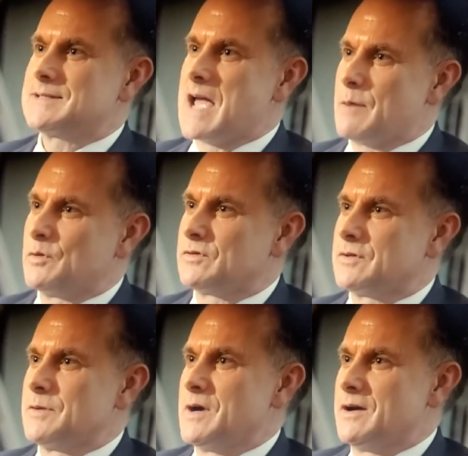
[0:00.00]
Because
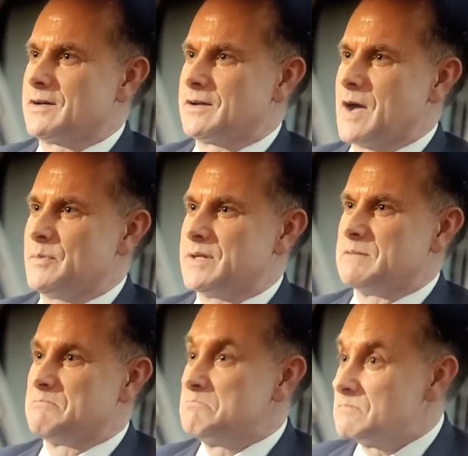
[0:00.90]
Apple's an American company,
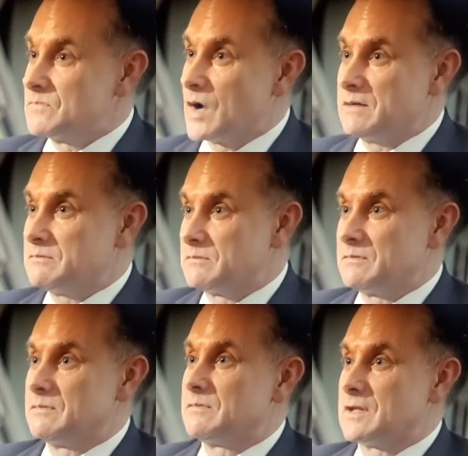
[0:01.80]
right?
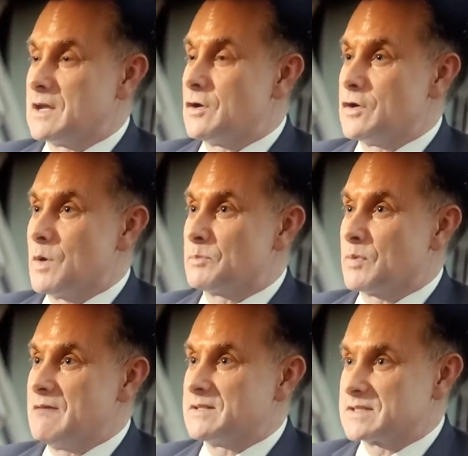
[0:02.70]
They know you want
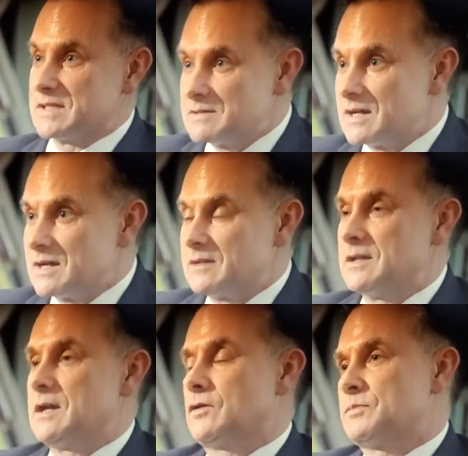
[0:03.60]
privacy.
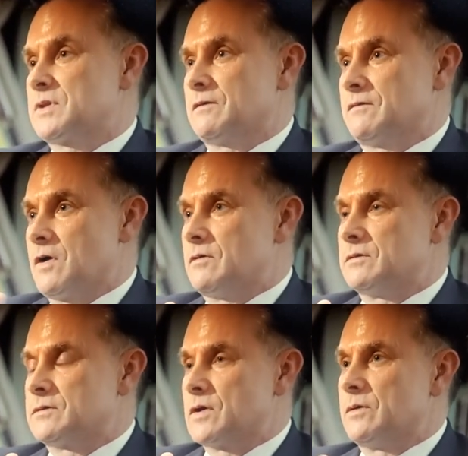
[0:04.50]
They encrypt their
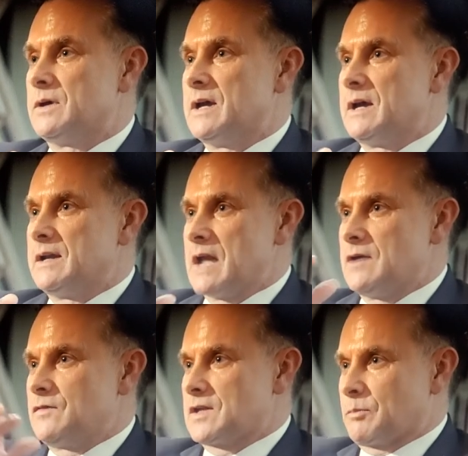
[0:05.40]
phone. So
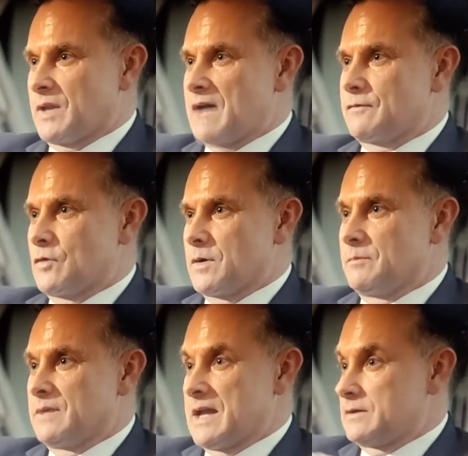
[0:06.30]
now you've got the
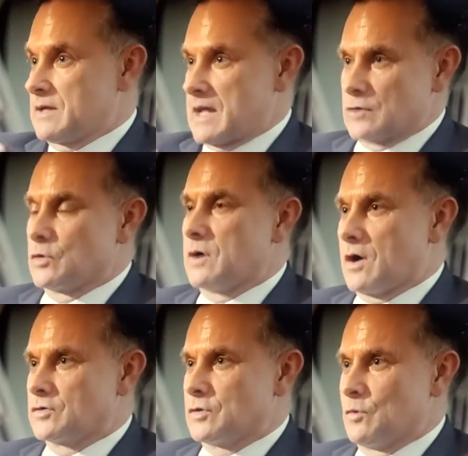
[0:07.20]
platform, and Android
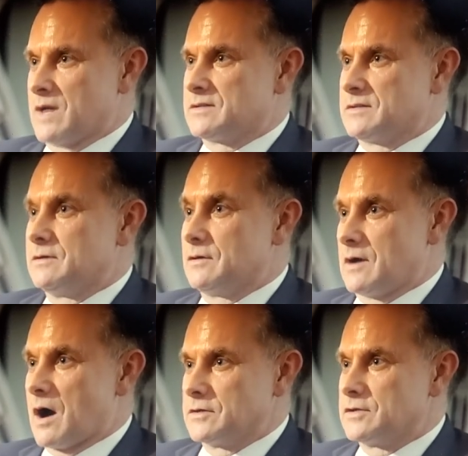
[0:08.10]
also went
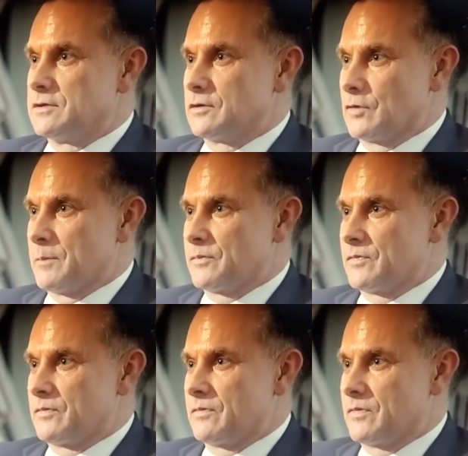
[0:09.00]
on to encrypt
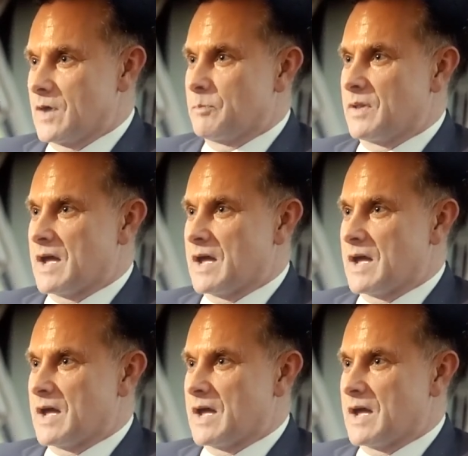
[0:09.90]
their